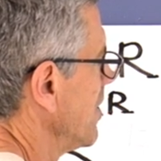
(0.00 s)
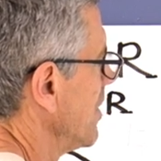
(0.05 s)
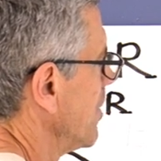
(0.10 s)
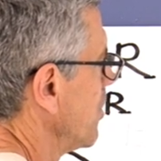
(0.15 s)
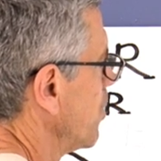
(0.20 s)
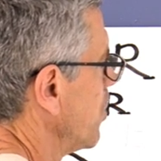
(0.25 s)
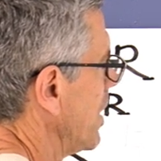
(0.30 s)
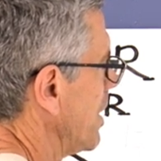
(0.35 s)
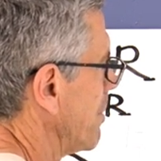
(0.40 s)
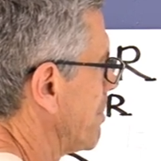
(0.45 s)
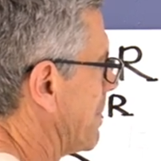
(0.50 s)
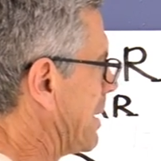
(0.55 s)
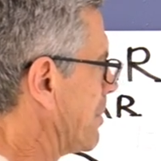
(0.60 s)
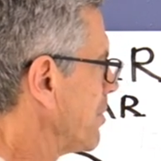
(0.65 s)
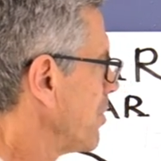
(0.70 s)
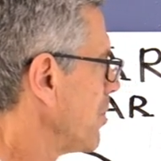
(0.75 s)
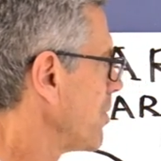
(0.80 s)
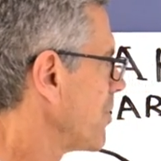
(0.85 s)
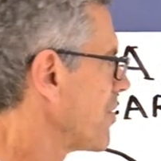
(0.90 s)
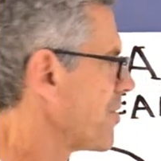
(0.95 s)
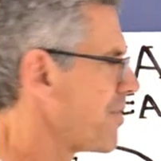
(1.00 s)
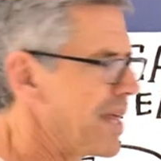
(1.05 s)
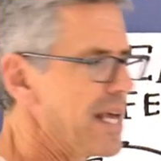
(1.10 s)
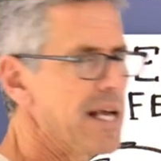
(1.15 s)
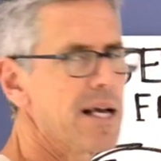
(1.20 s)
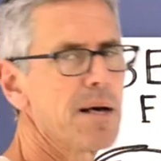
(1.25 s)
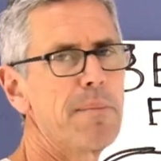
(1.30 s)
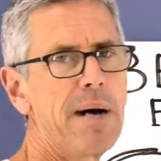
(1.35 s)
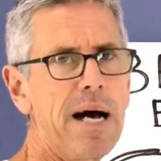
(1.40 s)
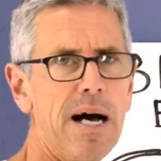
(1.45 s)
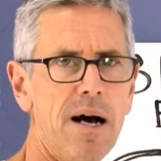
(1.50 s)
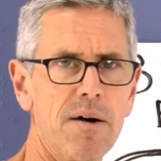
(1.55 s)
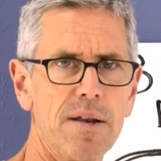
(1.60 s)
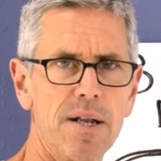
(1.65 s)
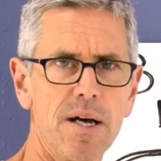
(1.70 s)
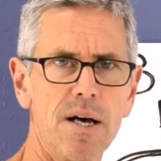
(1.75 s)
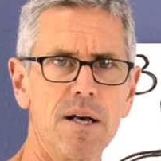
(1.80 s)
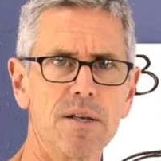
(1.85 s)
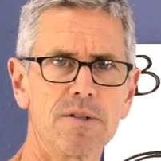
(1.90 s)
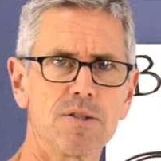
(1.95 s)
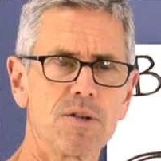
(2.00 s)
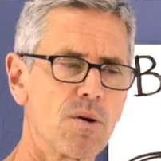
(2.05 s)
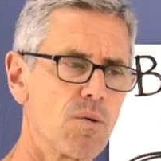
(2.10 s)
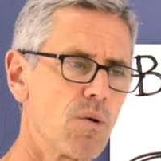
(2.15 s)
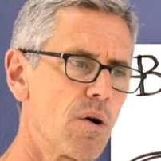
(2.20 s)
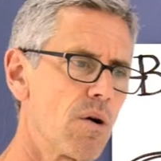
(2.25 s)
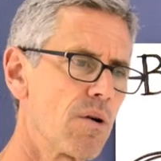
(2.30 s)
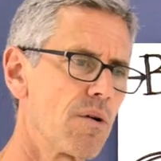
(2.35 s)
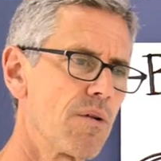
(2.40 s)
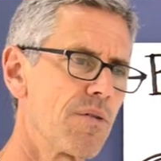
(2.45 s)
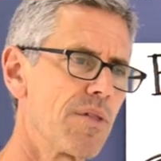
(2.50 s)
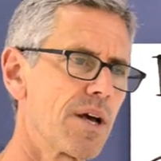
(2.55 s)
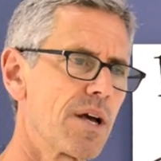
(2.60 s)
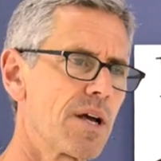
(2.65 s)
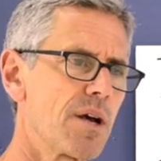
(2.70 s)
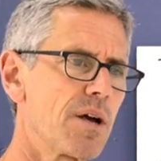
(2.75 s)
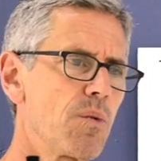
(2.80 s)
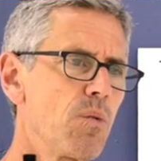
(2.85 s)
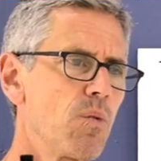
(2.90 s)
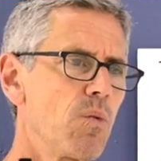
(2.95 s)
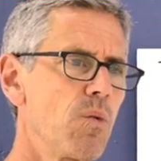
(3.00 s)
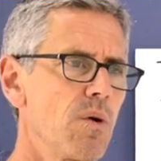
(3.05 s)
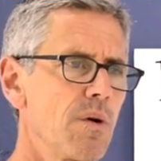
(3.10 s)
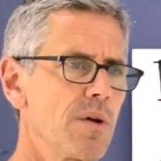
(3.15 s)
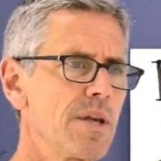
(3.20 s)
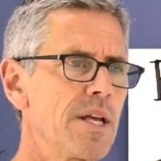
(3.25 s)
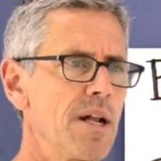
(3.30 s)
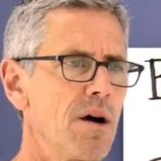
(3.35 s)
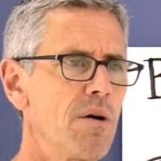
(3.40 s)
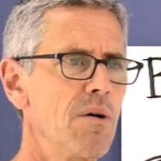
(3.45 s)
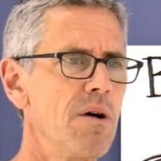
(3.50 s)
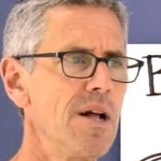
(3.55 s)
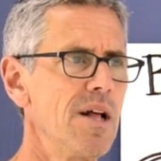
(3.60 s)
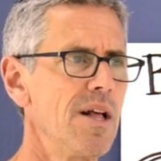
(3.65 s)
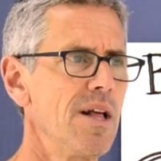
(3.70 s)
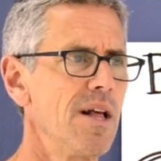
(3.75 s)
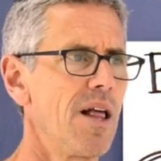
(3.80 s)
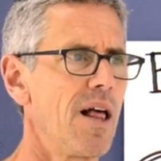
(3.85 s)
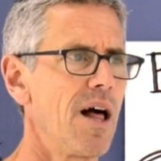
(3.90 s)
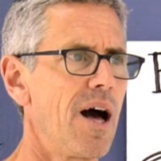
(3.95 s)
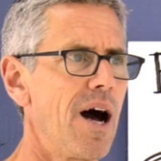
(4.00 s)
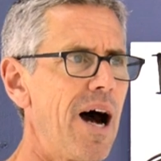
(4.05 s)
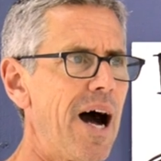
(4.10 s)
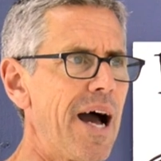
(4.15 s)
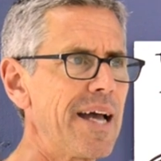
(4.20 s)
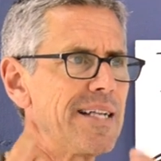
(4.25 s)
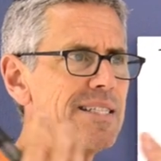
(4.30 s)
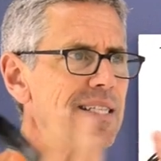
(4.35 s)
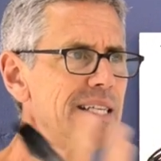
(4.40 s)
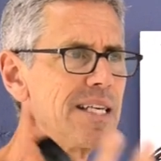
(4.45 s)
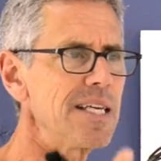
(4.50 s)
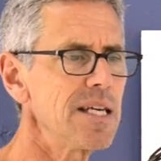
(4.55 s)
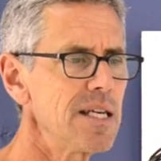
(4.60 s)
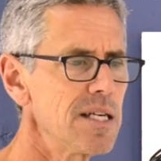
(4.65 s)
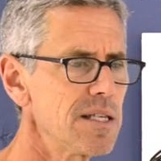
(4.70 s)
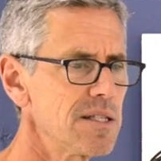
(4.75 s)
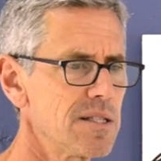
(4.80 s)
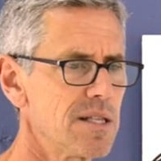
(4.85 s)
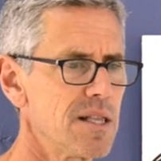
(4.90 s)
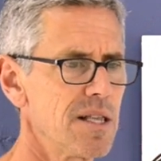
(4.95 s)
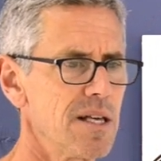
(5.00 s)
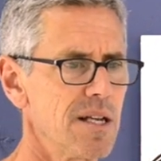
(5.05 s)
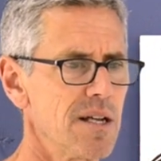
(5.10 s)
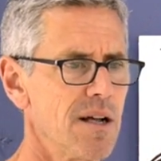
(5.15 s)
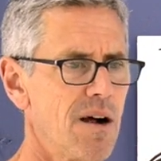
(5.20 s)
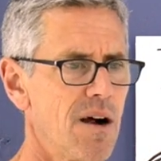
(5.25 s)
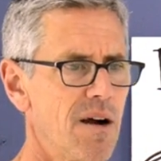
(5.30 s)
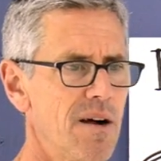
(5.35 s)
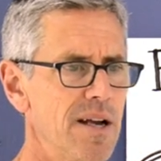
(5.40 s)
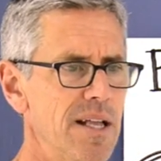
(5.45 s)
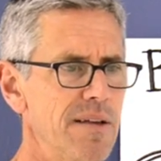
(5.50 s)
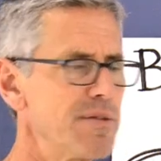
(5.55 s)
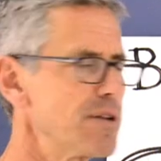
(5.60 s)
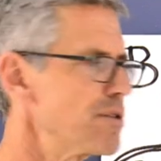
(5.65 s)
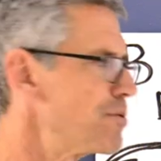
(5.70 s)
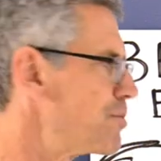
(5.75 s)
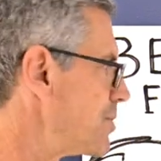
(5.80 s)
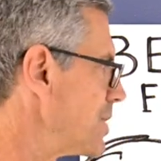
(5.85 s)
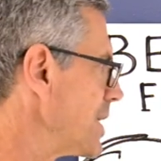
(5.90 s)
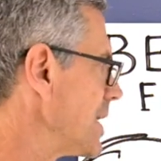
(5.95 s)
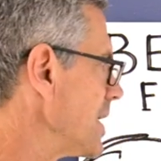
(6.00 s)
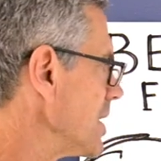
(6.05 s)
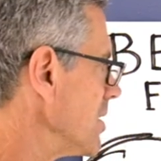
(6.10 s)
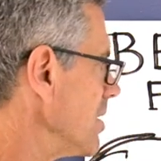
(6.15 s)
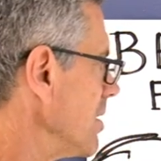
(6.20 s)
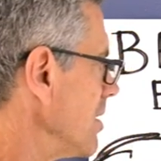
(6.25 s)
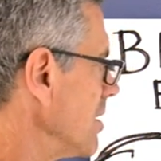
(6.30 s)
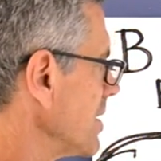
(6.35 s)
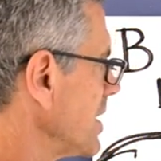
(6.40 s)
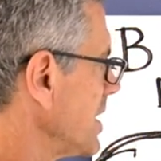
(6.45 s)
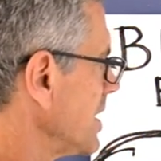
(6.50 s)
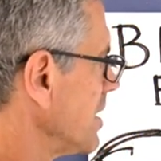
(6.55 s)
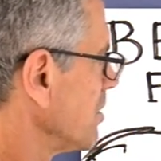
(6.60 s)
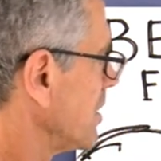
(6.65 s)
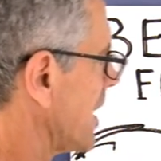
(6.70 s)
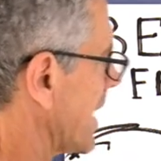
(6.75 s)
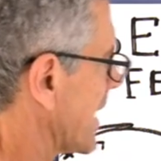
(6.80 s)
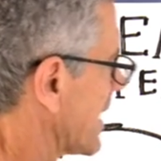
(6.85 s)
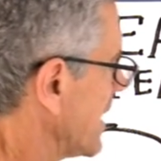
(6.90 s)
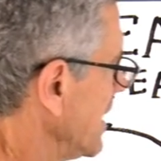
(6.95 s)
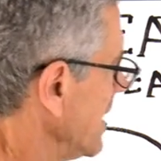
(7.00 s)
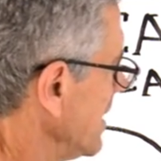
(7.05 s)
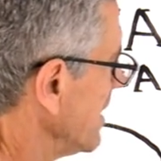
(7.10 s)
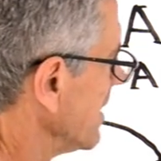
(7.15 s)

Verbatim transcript: what people think about us, or you know, ideas that aren't even real, you know, like